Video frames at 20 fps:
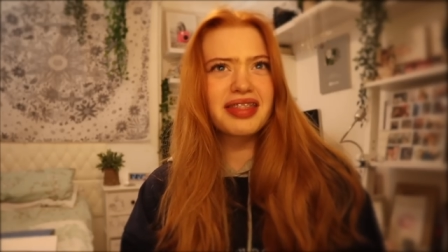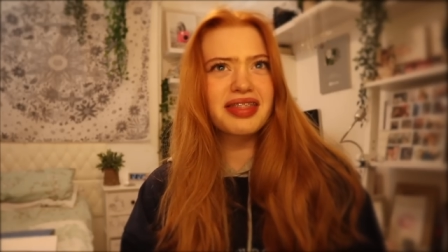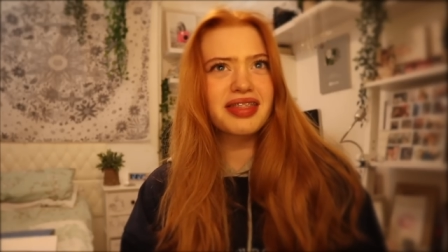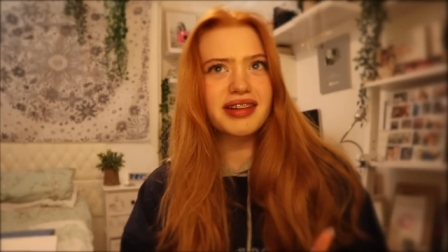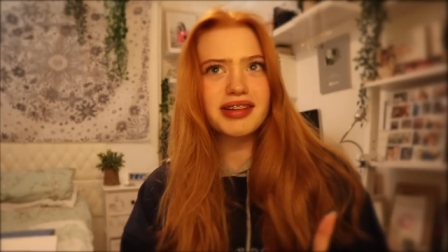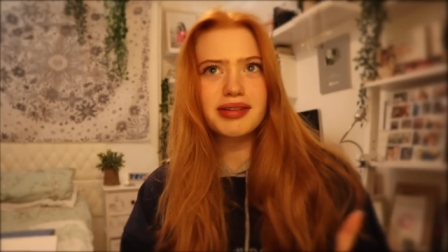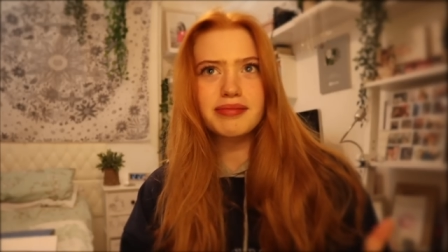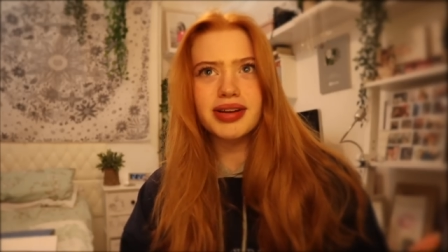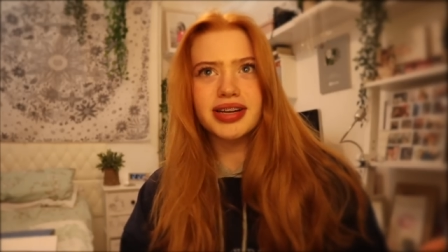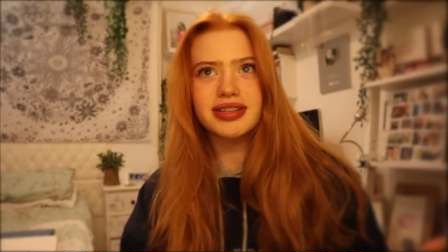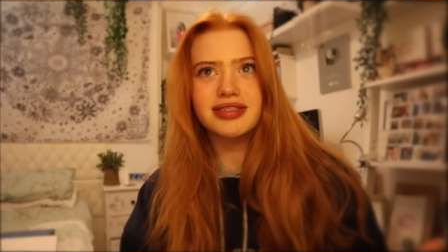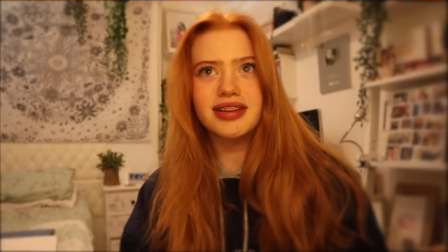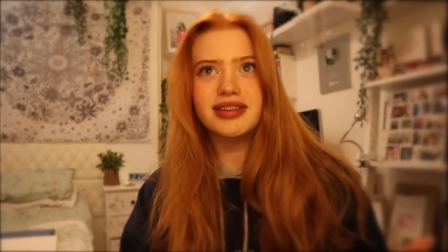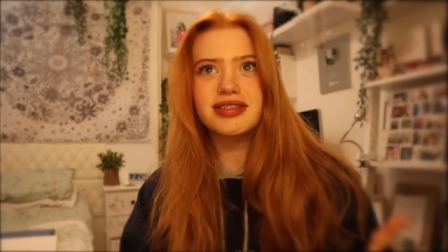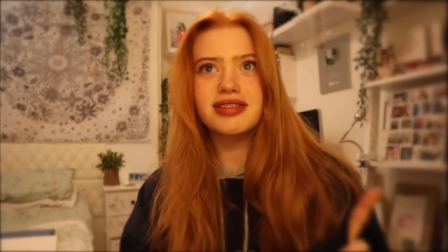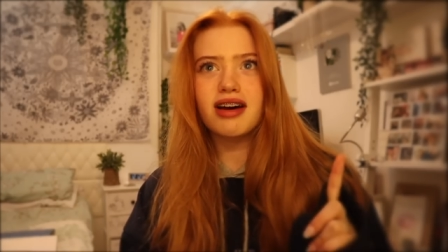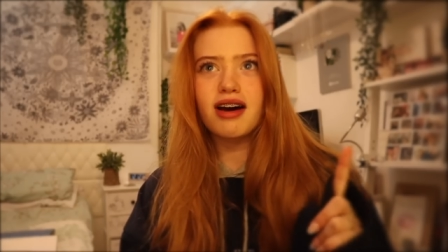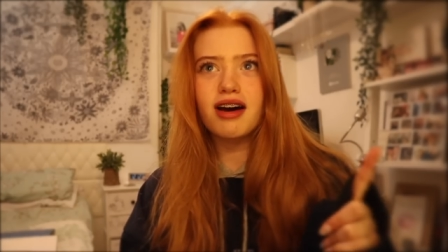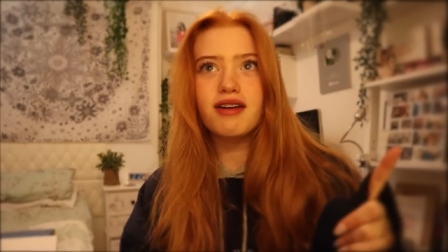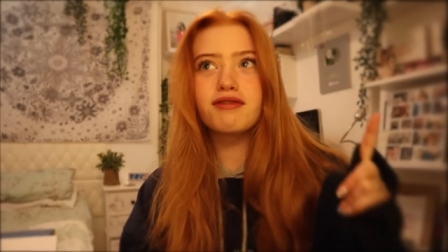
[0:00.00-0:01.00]
That didn't make
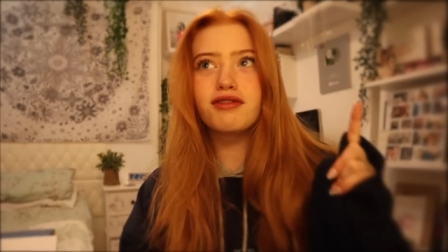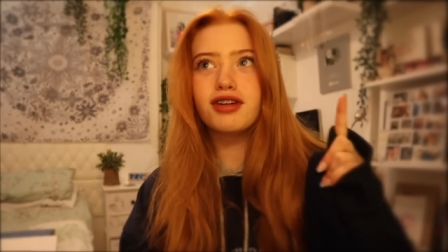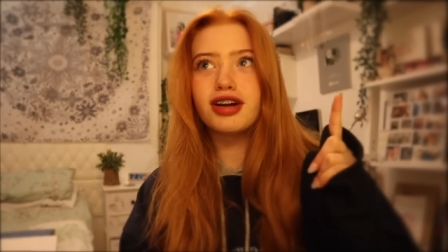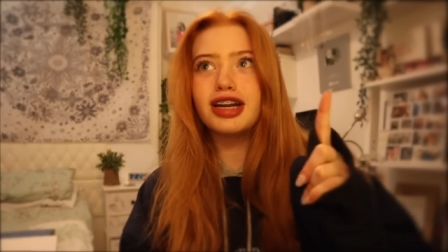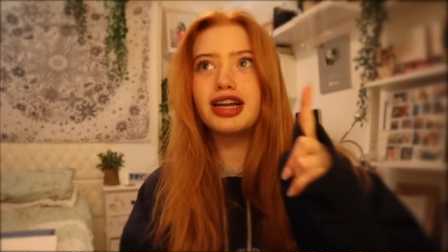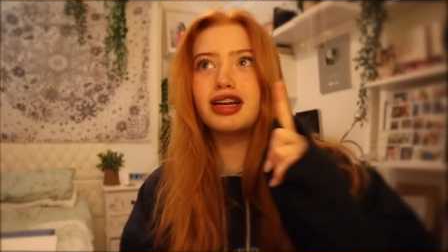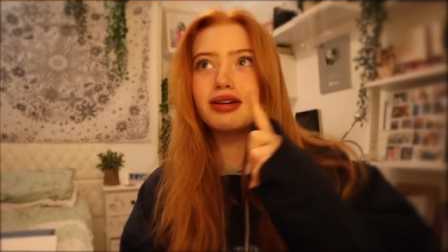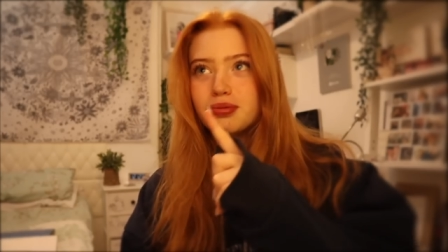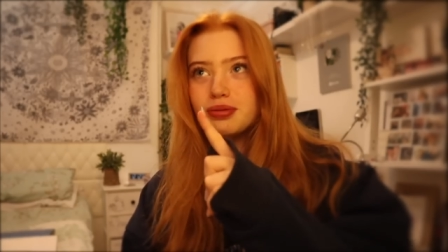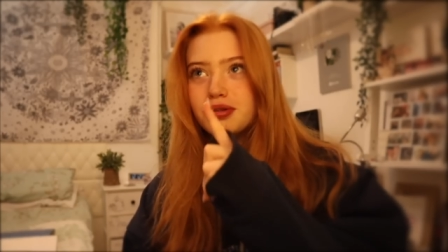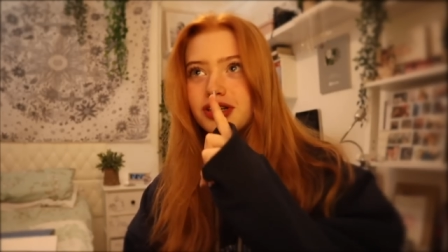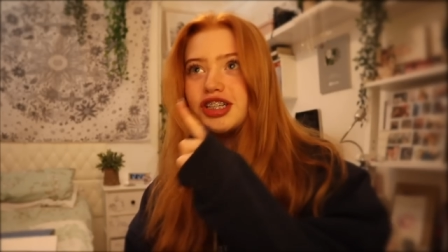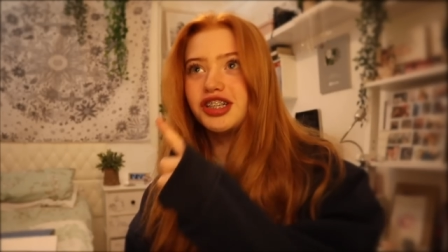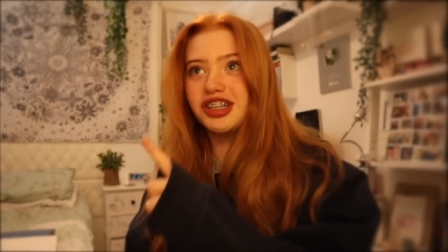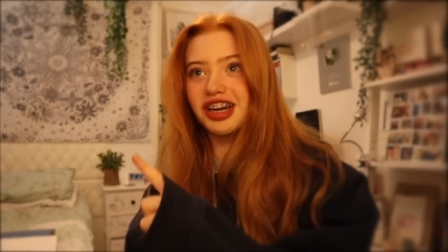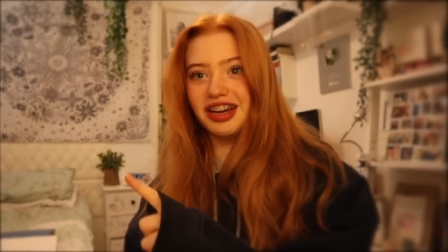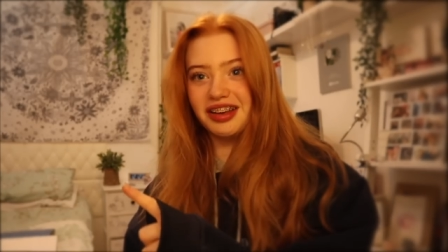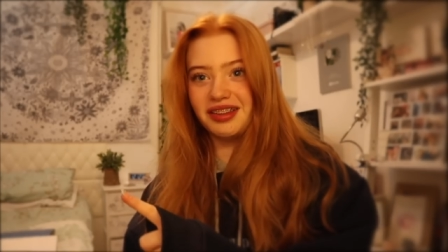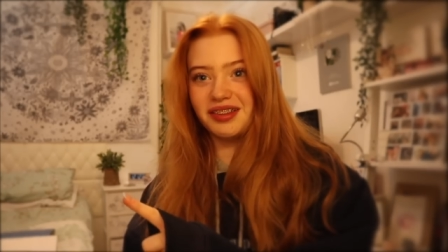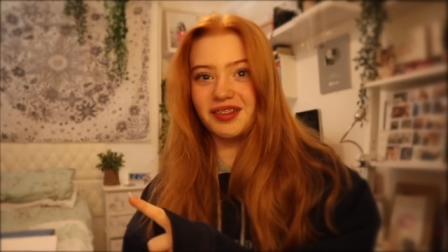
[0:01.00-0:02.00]
sense. I really
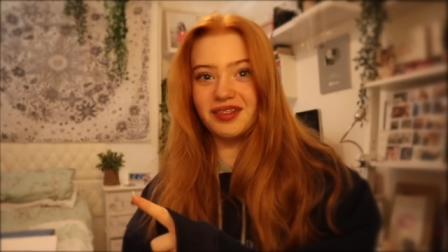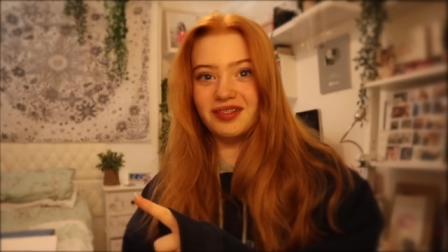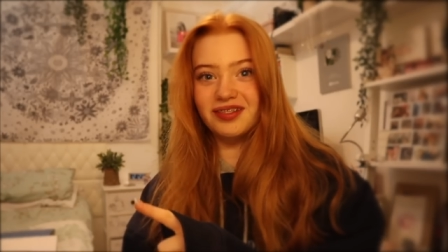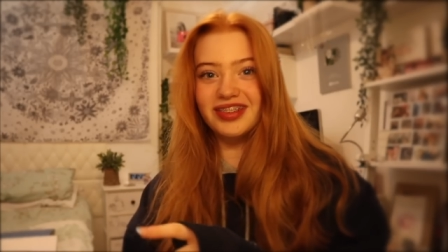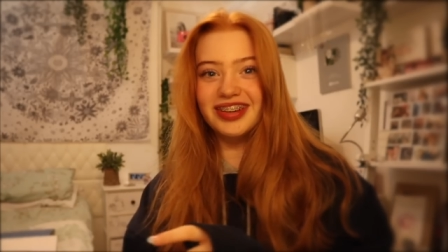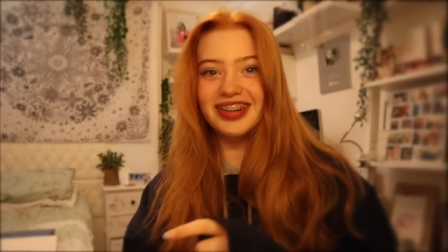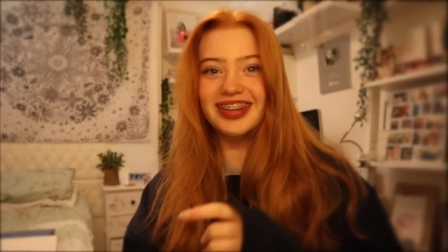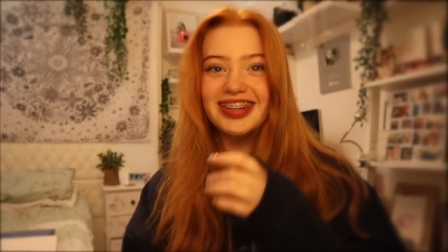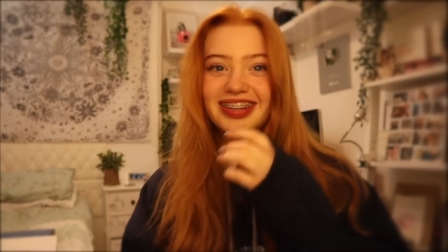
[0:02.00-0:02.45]
appreciate them.